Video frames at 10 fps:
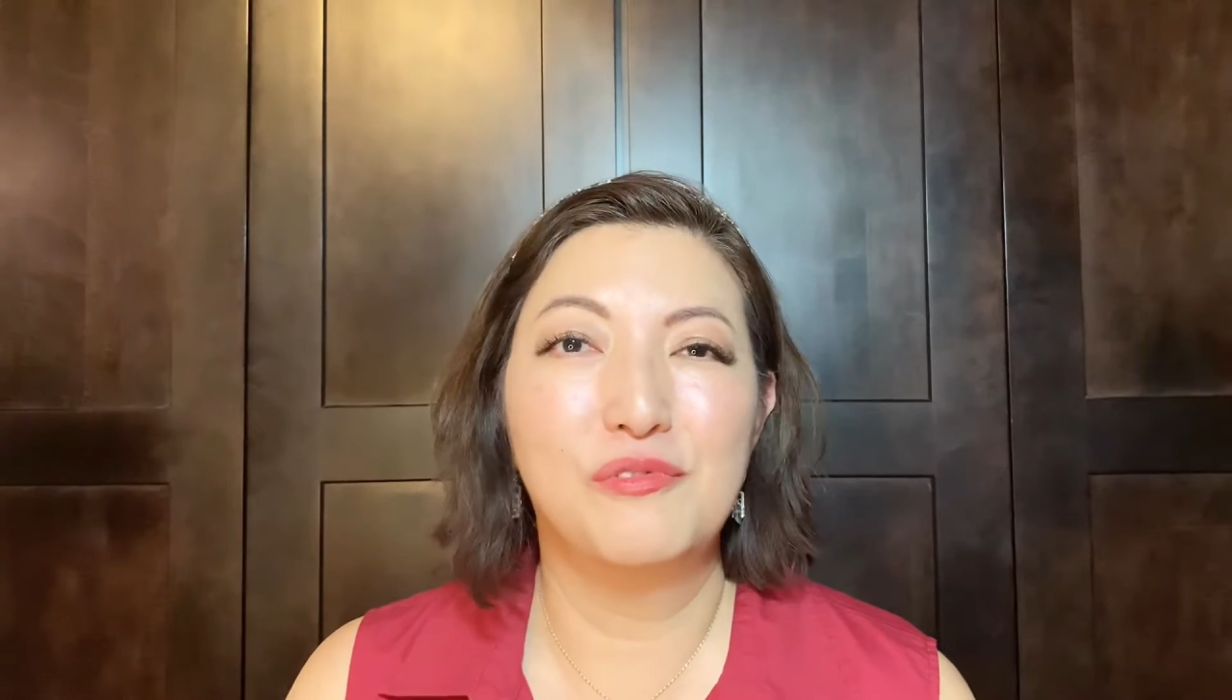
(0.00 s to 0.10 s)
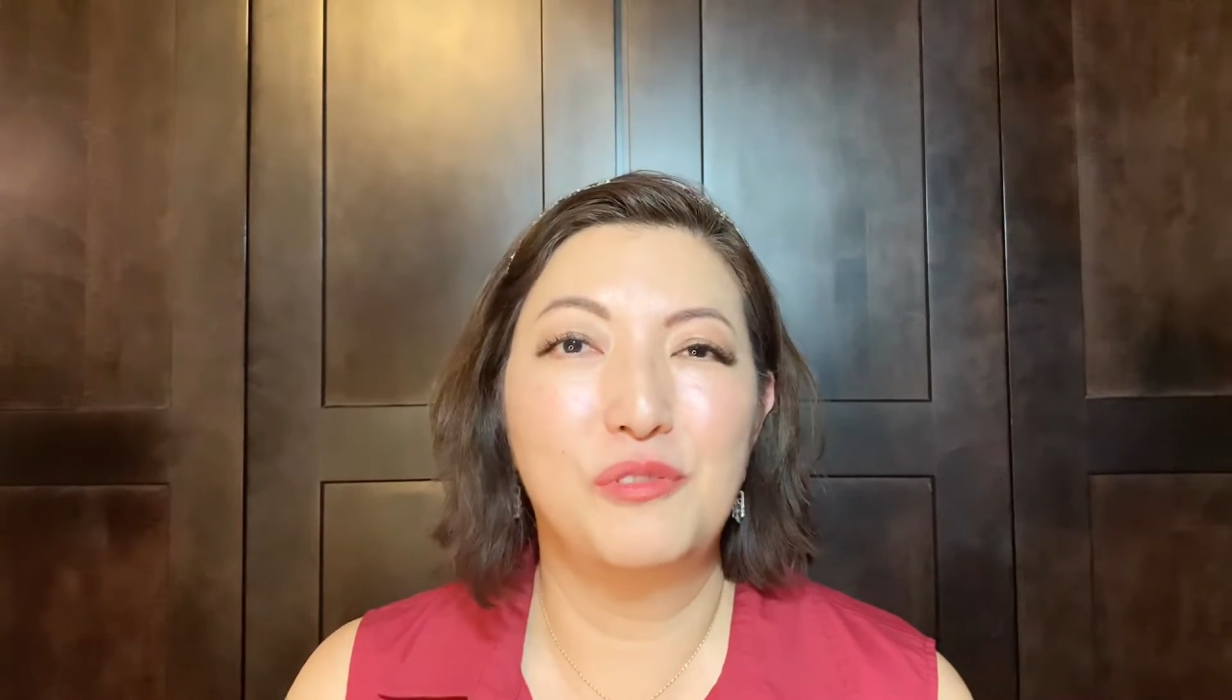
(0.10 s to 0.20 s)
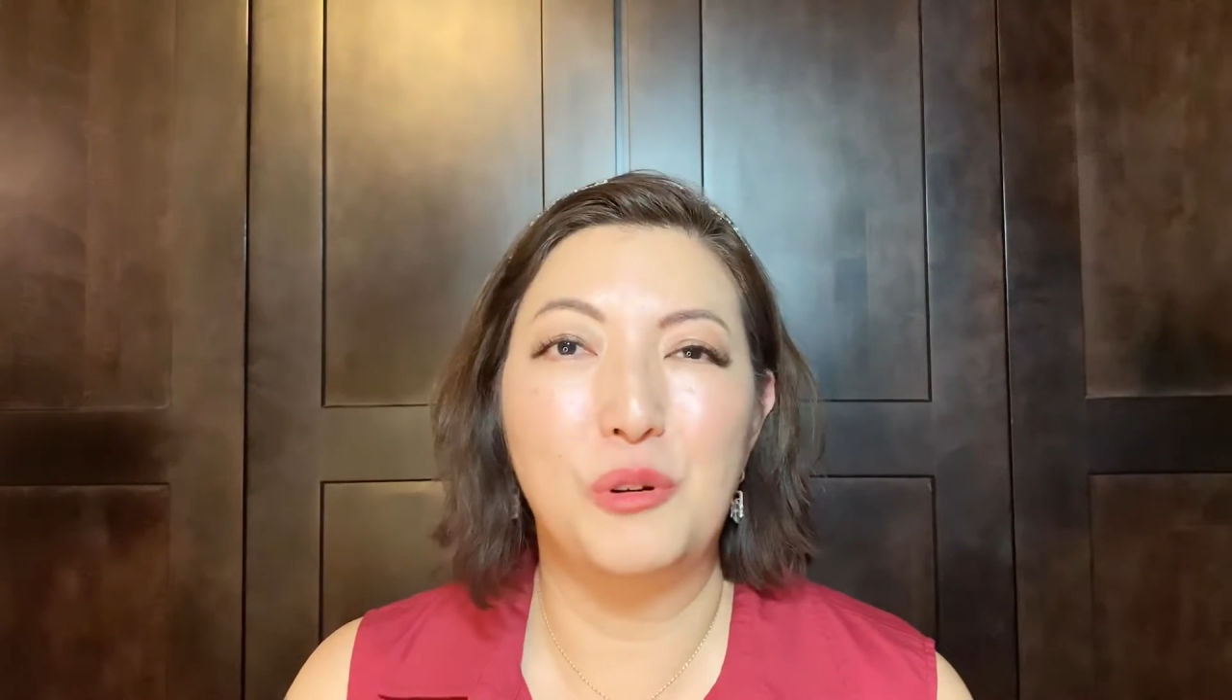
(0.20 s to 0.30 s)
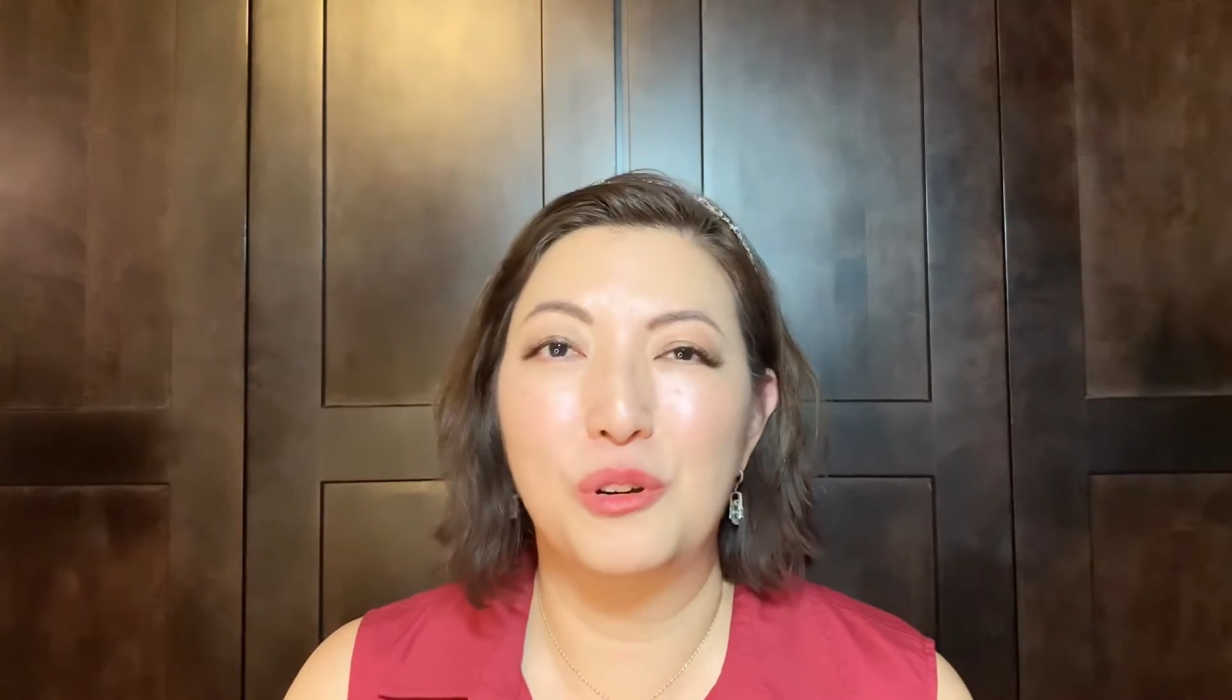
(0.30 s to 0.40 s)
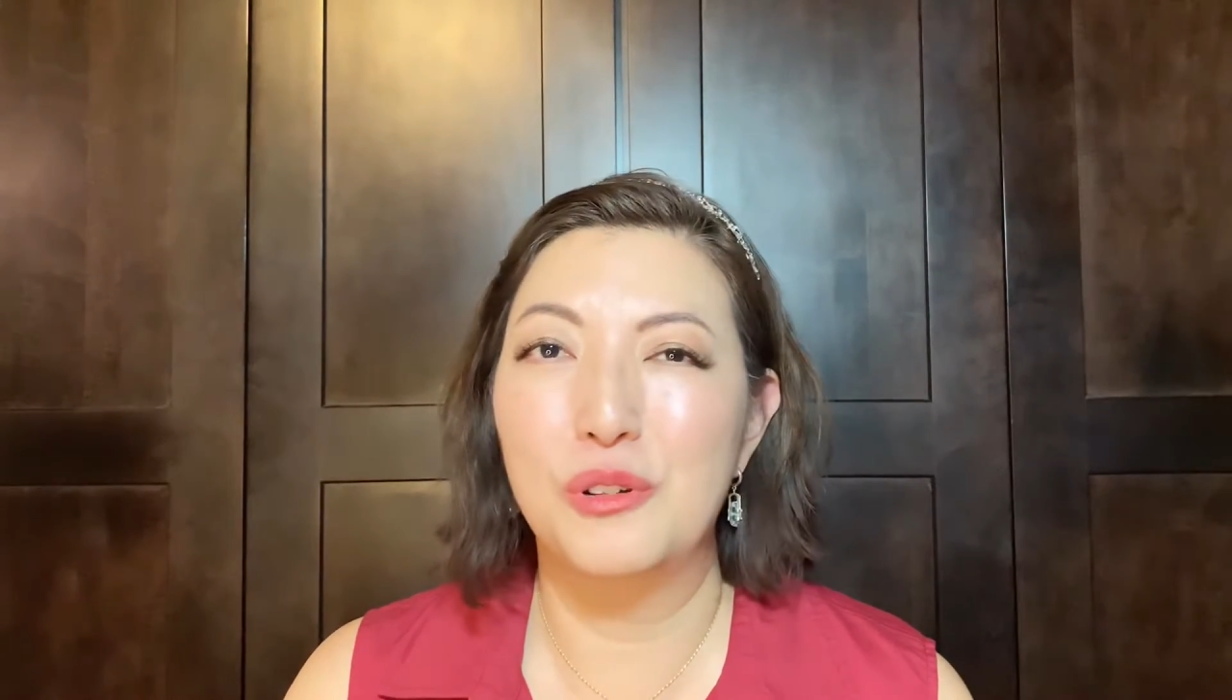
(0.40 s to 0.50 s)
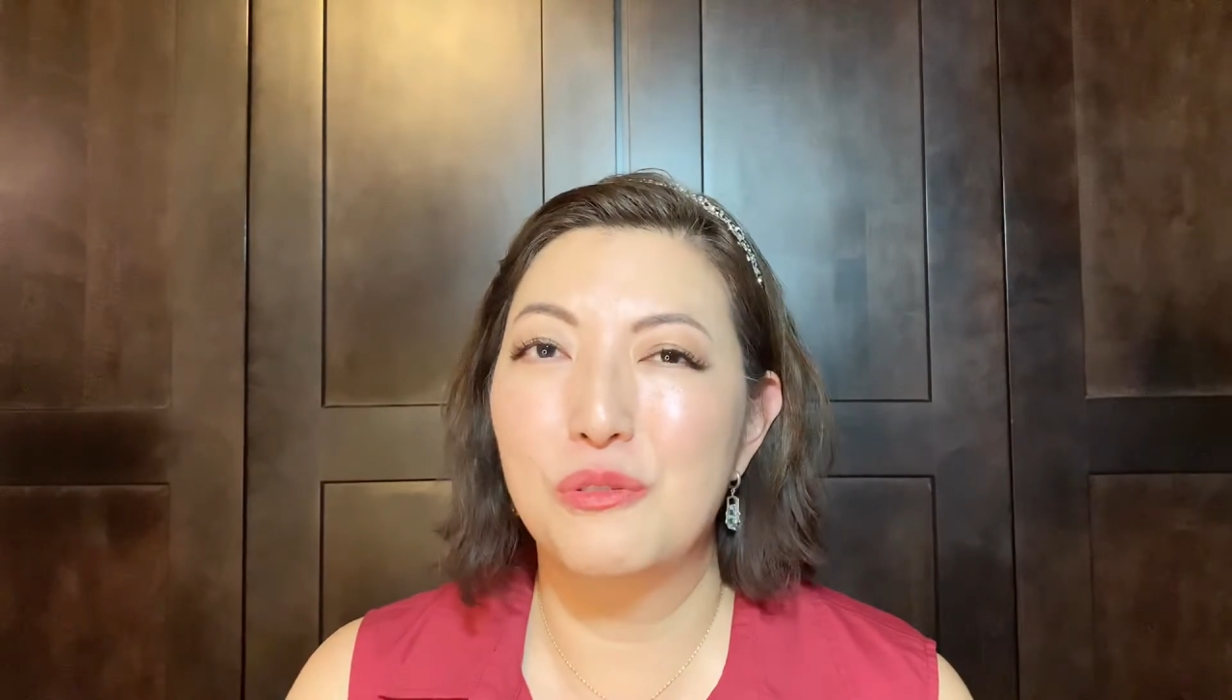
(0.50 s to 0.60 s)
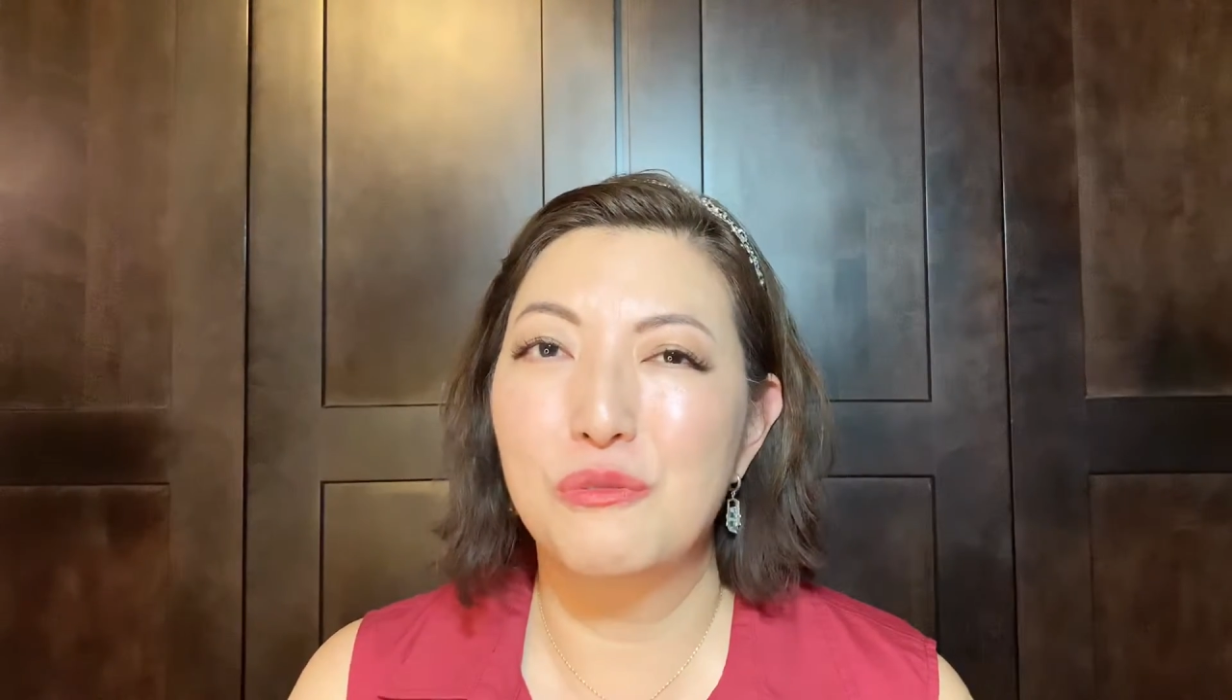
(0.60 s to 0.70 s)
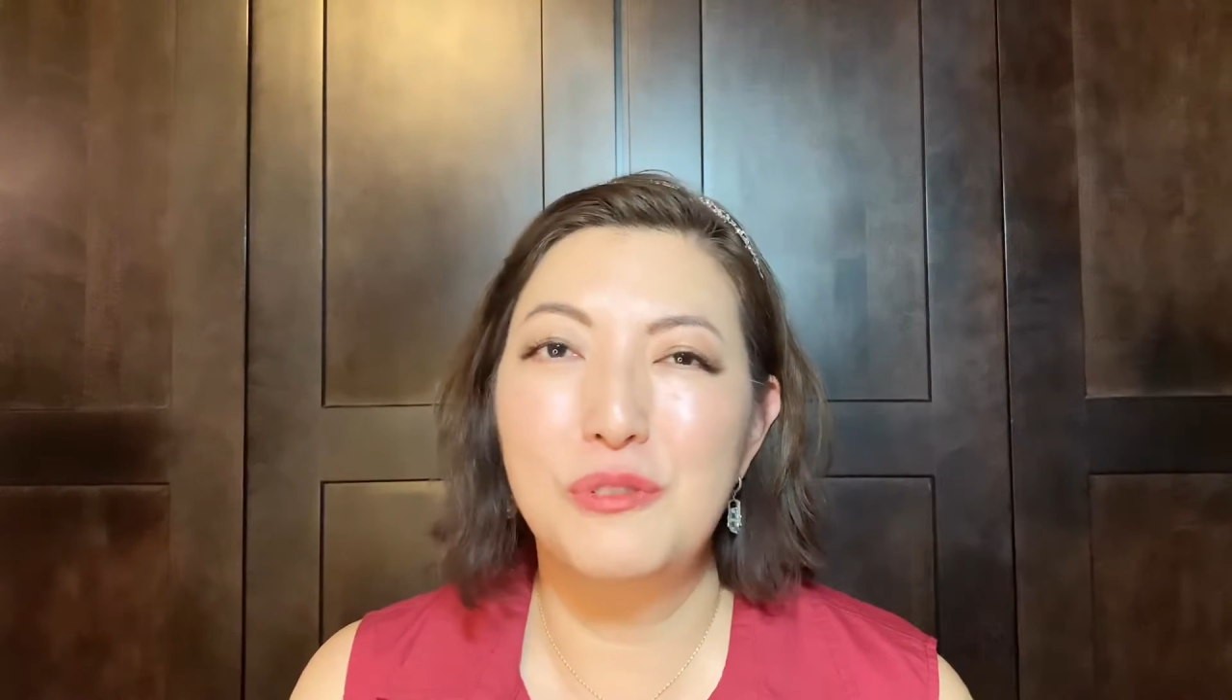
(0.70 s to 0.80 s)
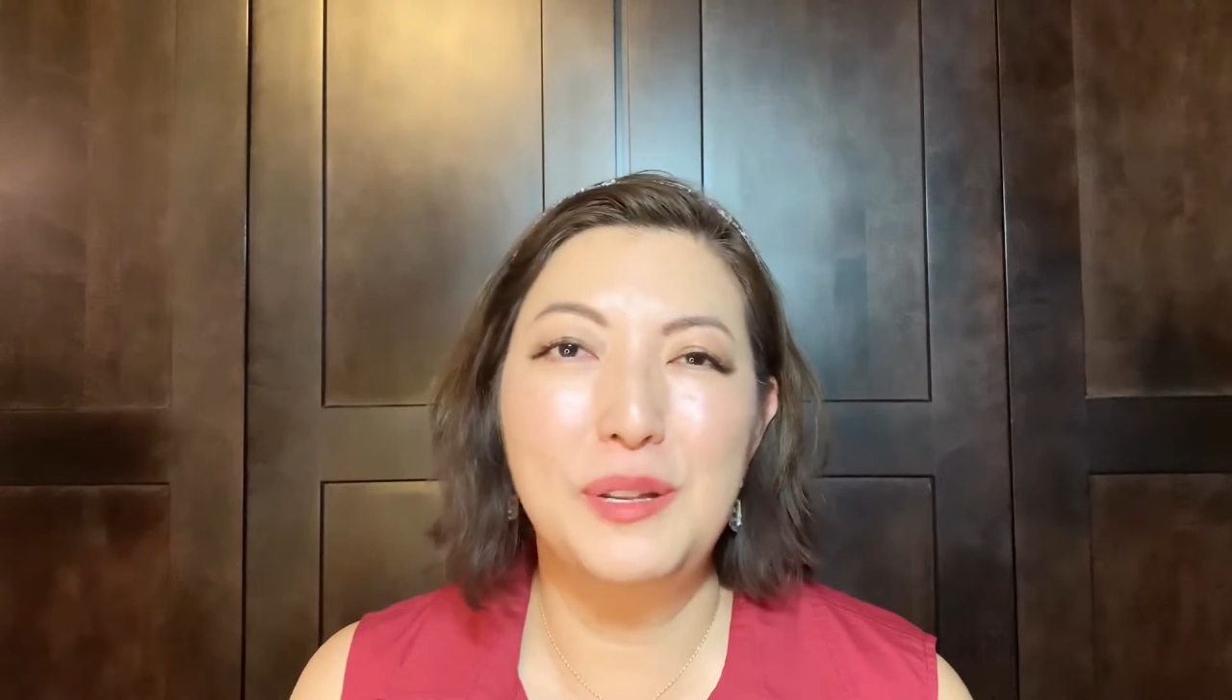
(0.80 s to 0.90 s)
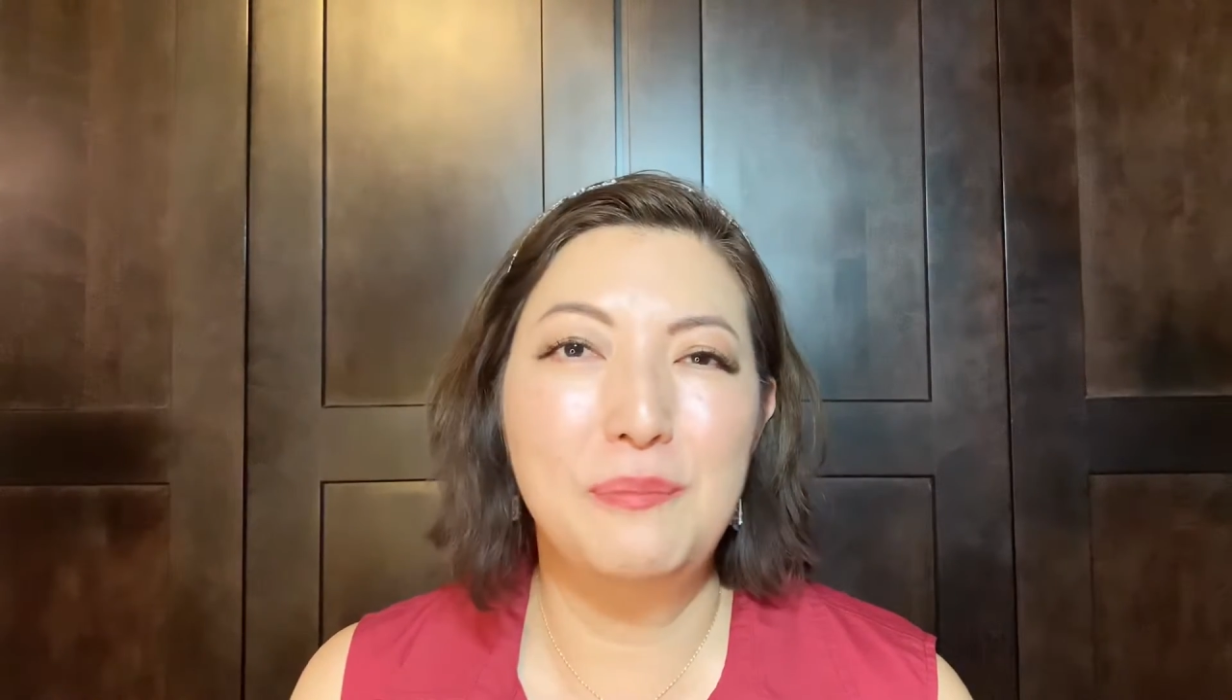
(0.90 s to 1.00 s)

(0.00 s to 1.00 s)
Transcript: for 3